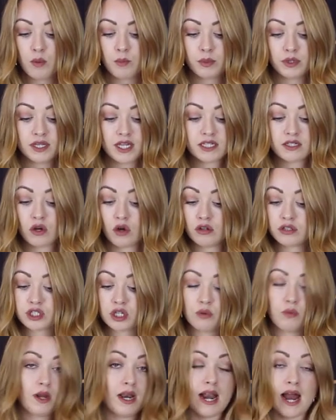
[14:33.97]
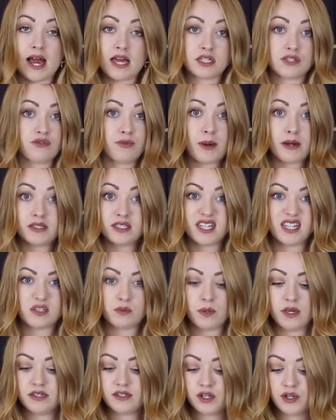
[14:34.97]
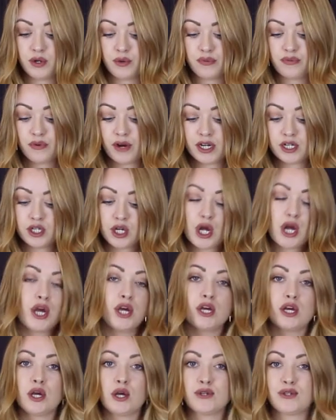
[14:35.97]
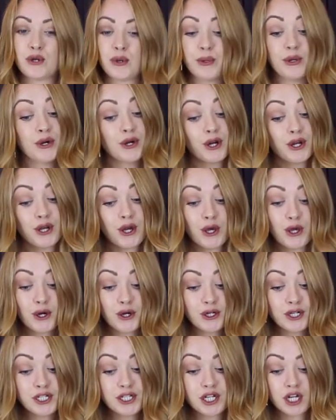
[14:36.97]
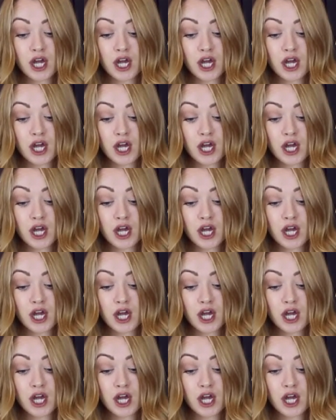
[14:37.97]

But this also will last for about six weeks in your fridge, so you're, you're good to